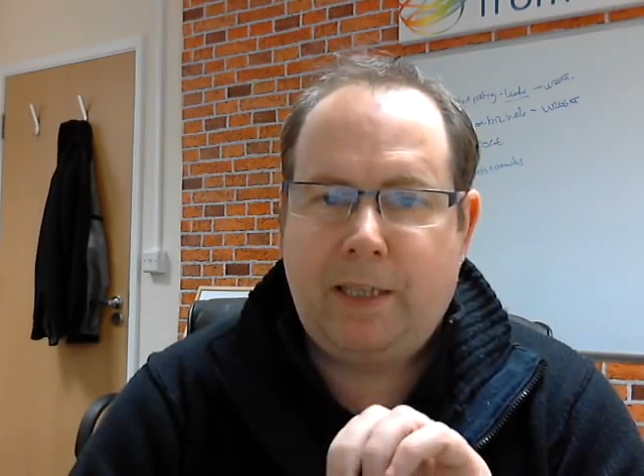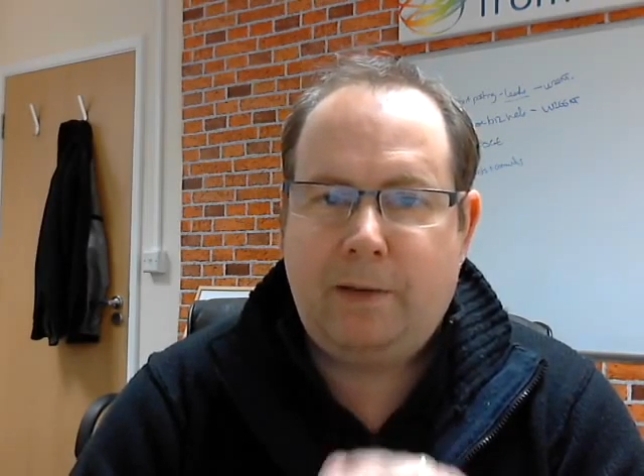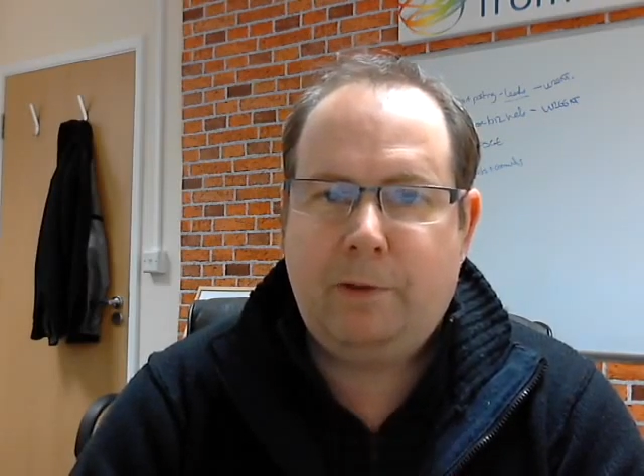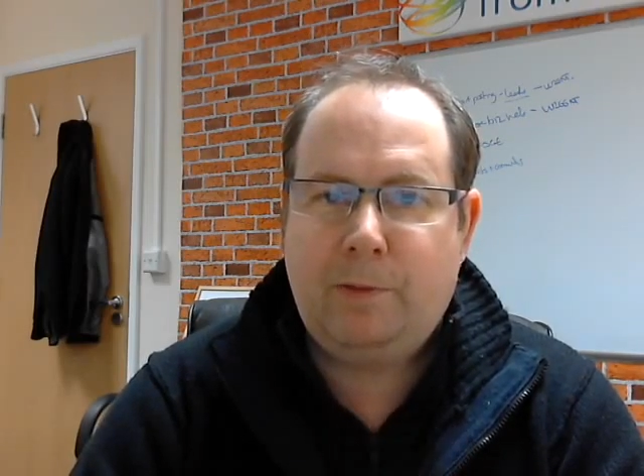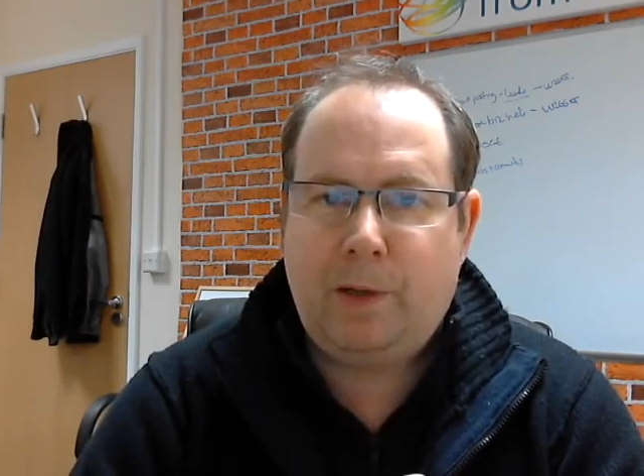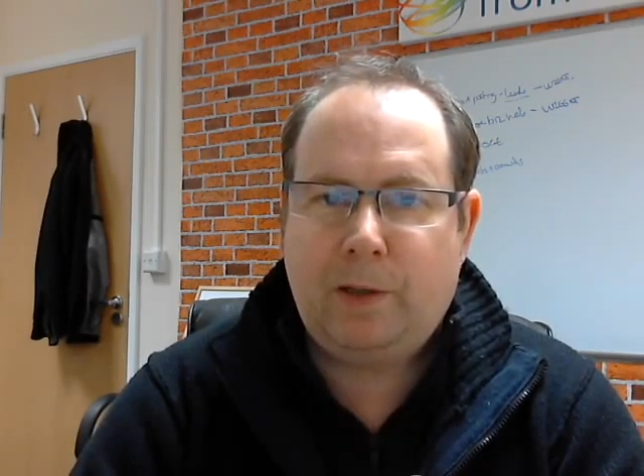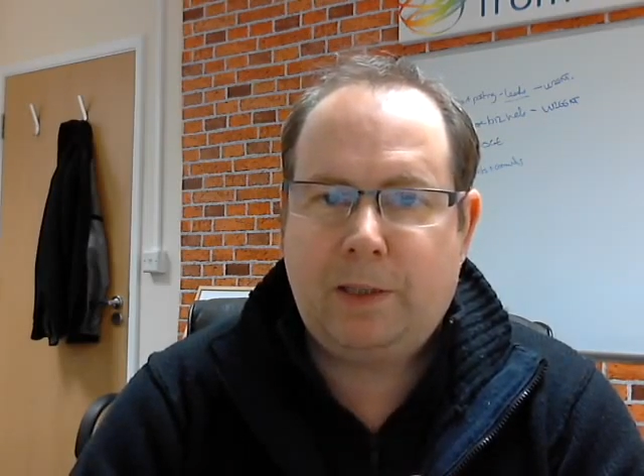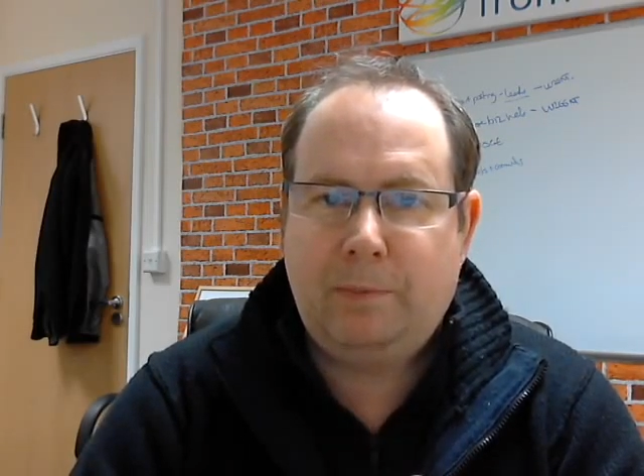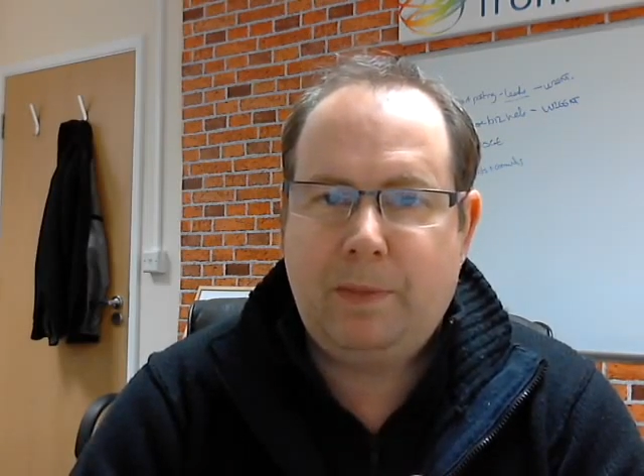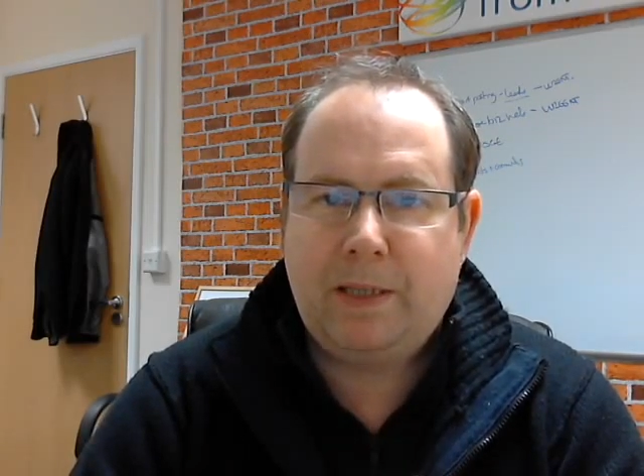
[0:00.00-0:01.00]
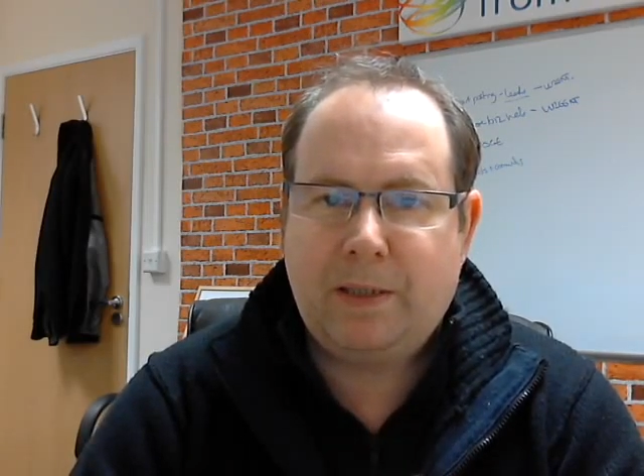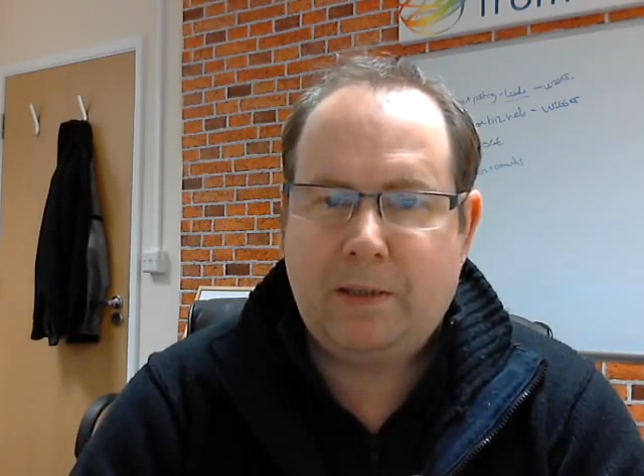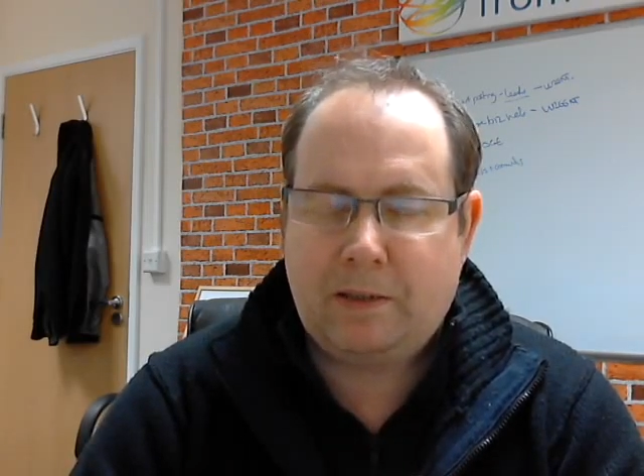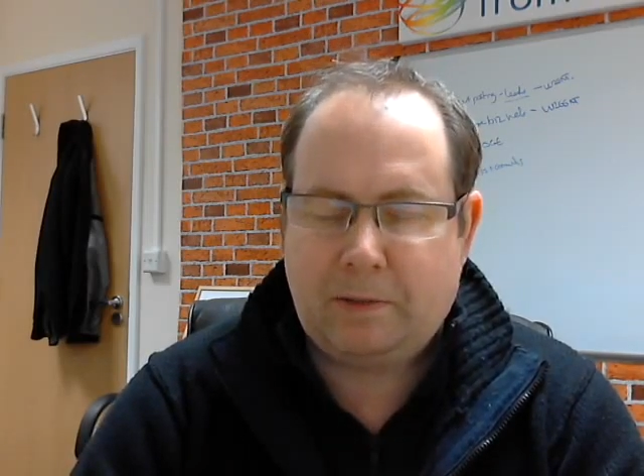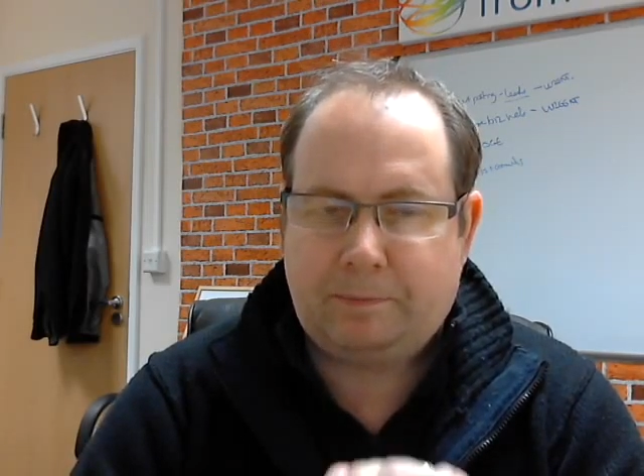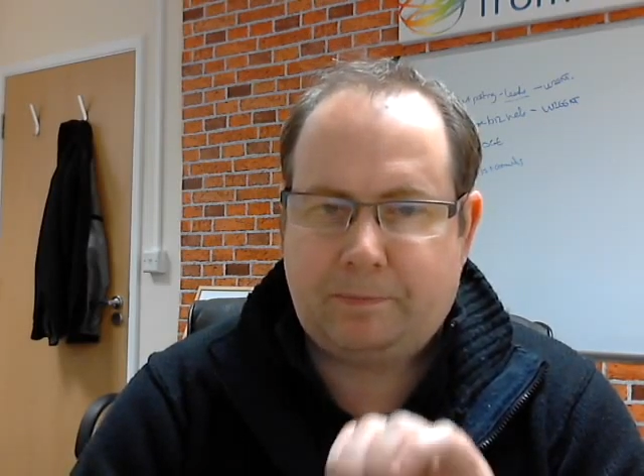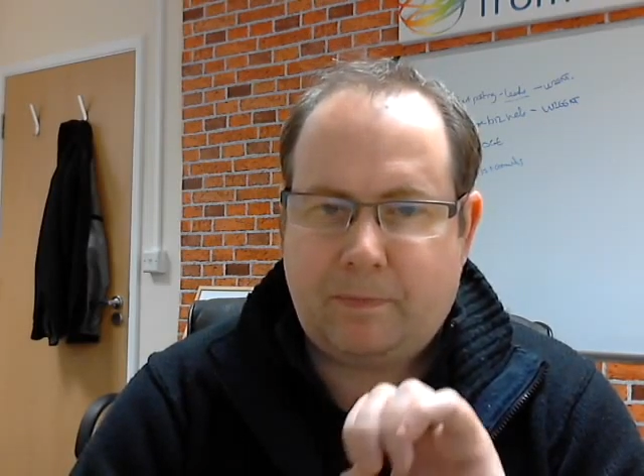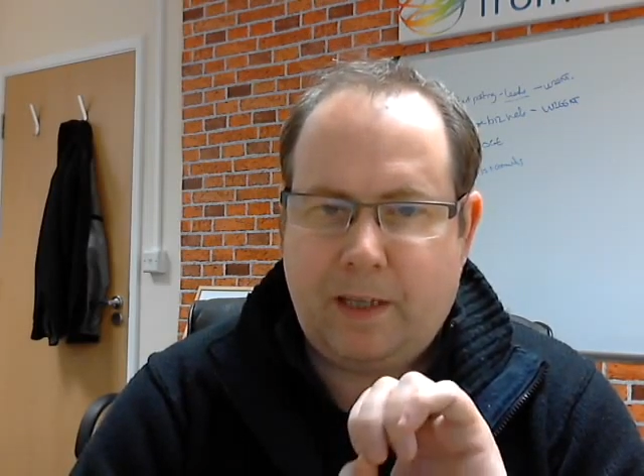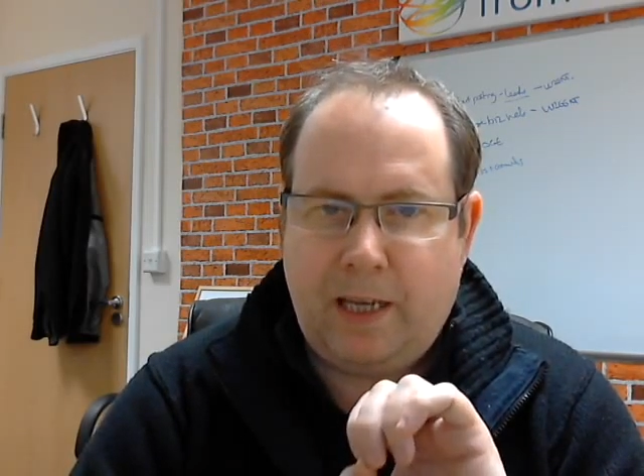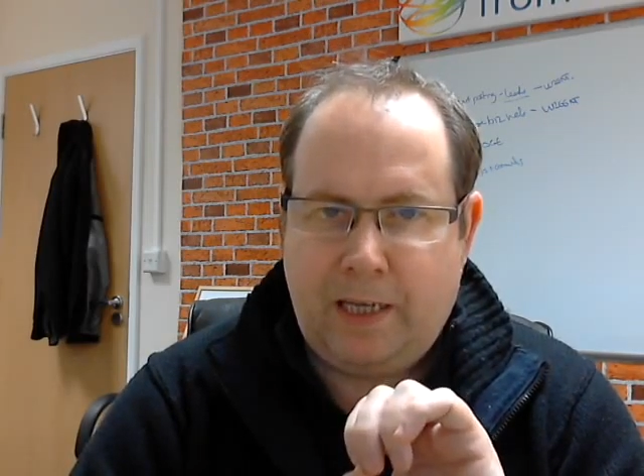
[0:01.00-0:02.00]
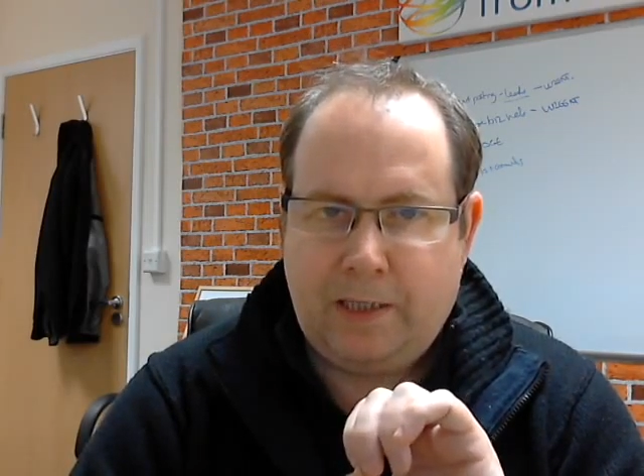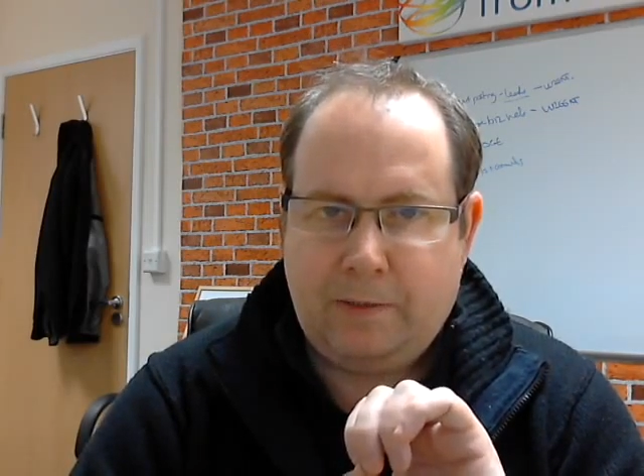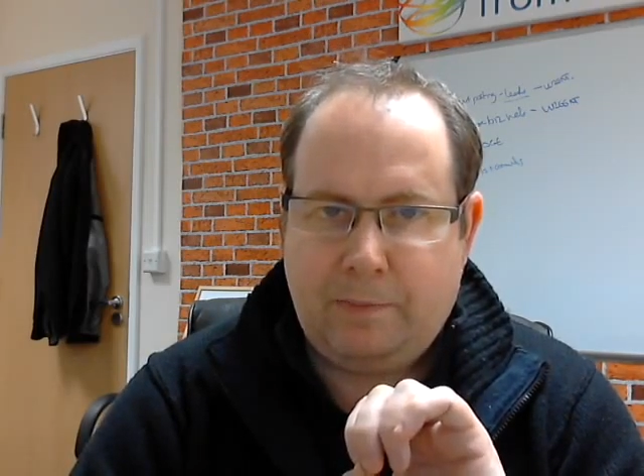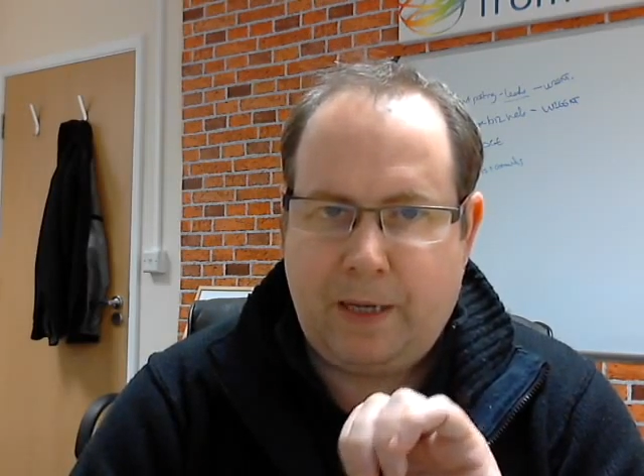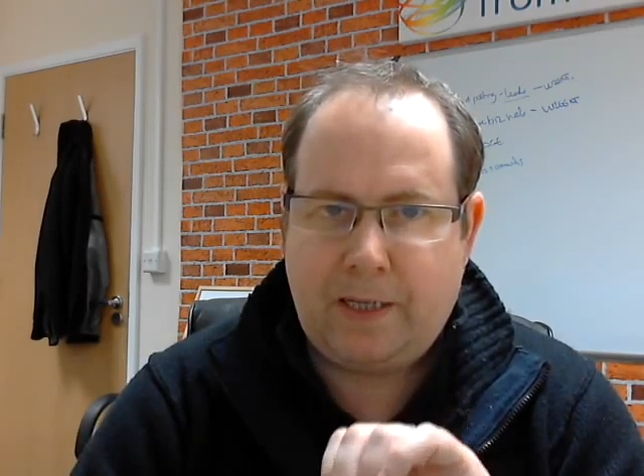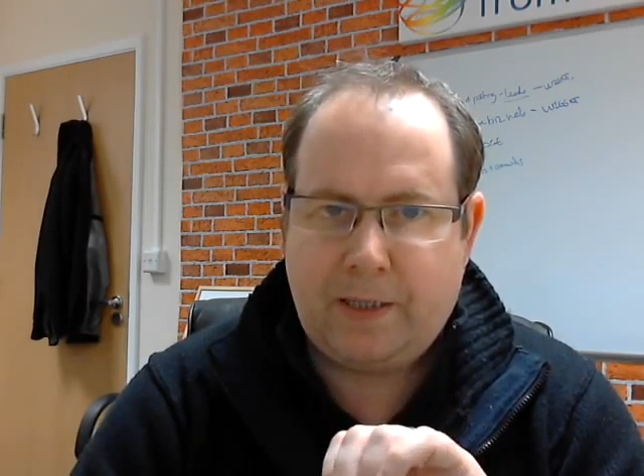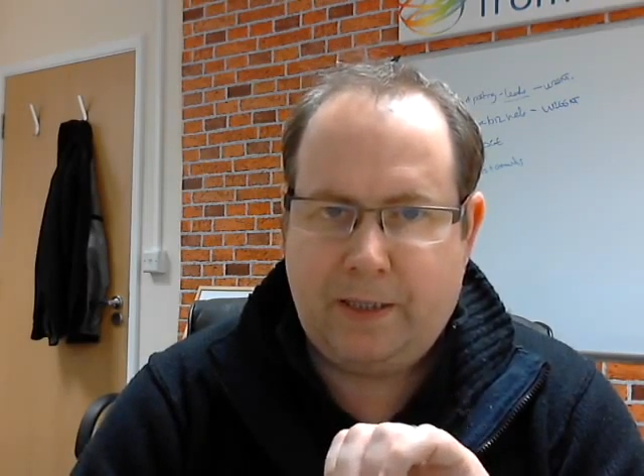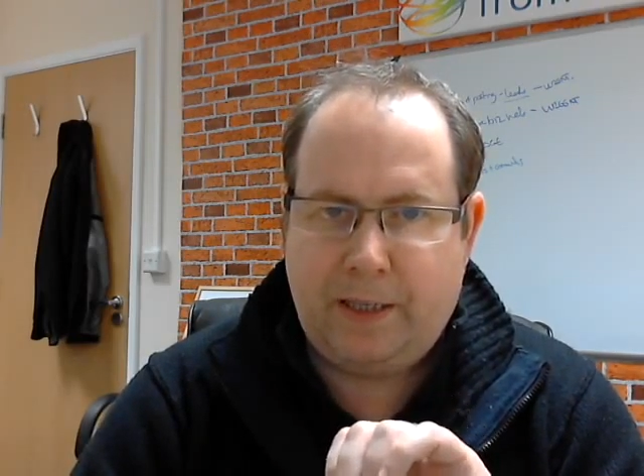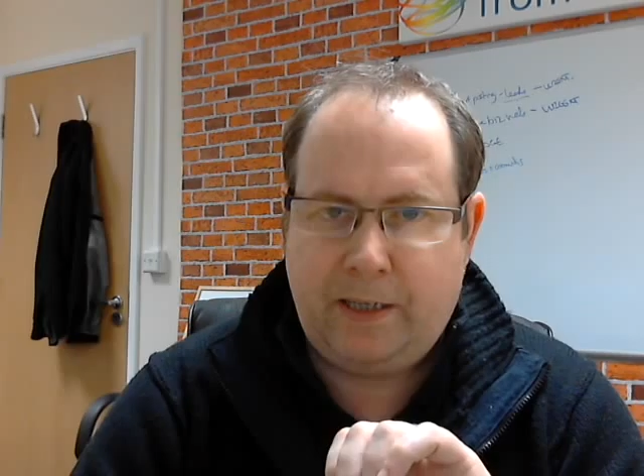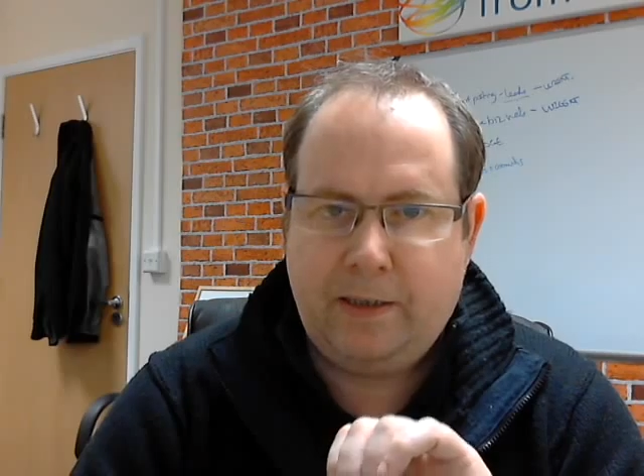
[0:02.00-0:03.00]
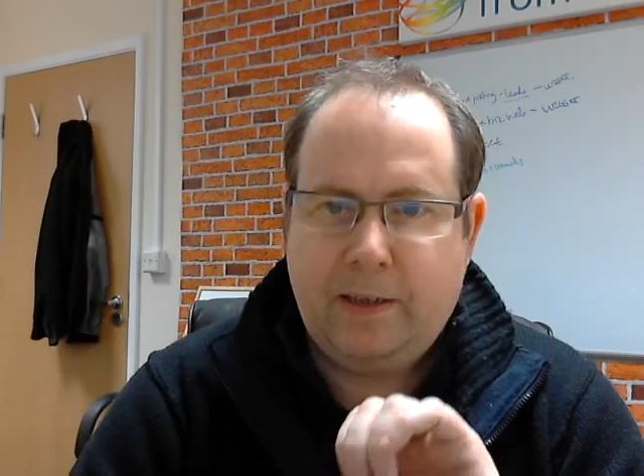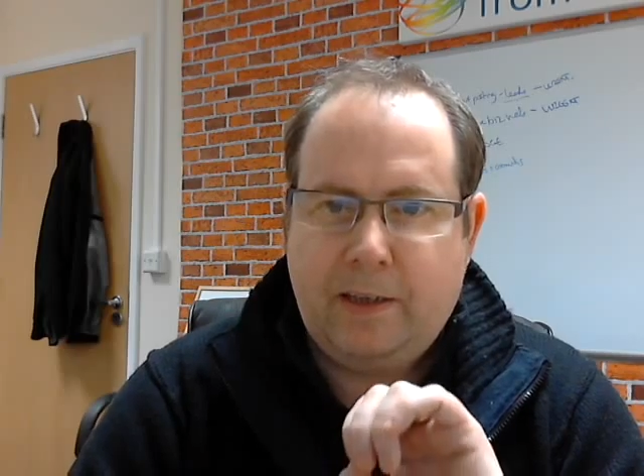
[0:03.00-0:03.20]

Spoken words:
network marketing business is basically